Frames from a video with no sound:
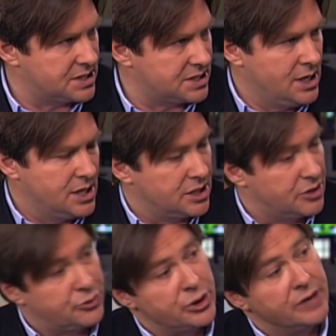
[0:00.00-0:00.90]
Yep. So
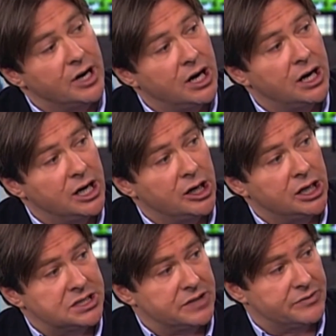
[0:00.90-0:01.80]
3 of
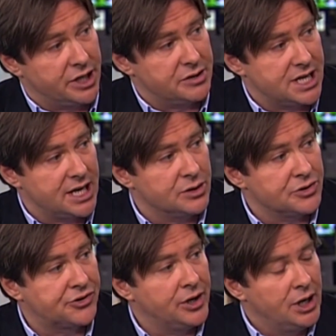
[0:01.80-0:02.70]
our different
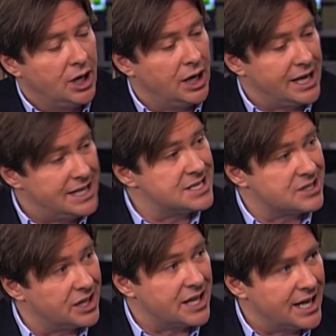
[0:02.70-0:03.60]
hotels,
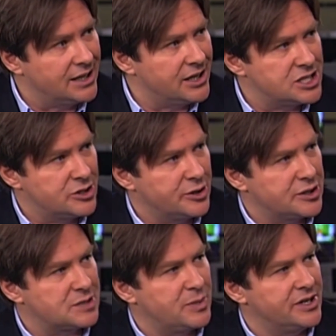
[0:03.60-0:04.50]
inside the airline, so you
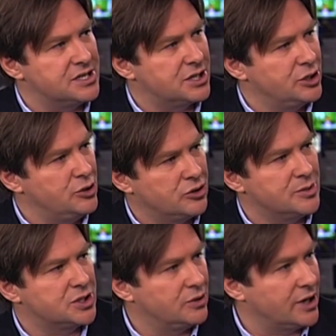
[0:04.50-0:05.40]
can experience the new
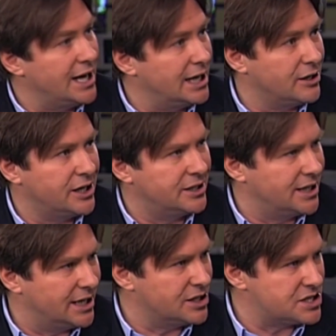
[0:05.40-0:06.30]
Thomas Cook airline and
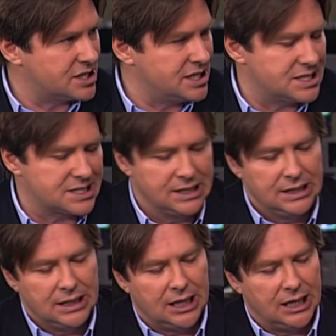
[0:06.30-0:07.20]
airline seats,
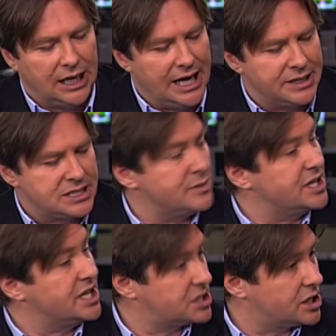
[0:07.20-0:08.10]
and some
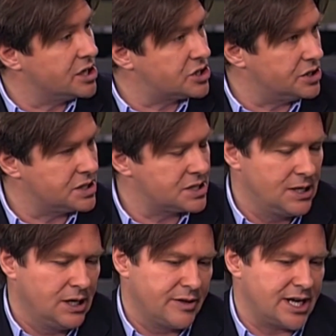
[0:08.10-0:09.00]
of the excursions.
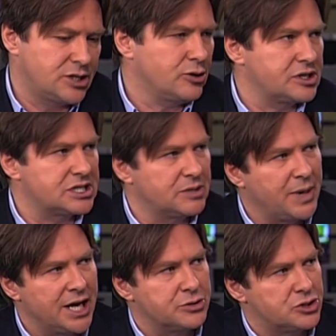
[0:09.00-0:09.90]
That took us
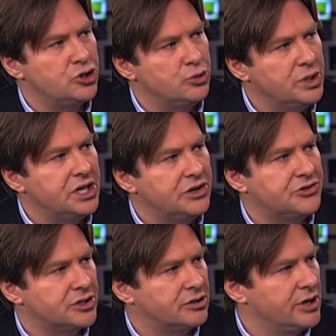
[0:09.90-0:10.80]
about 2
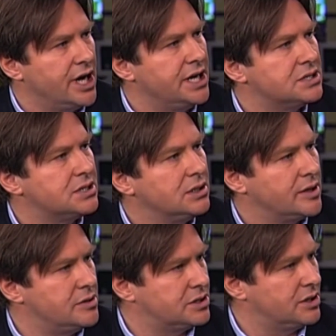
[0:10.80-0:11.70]
weeks to create those.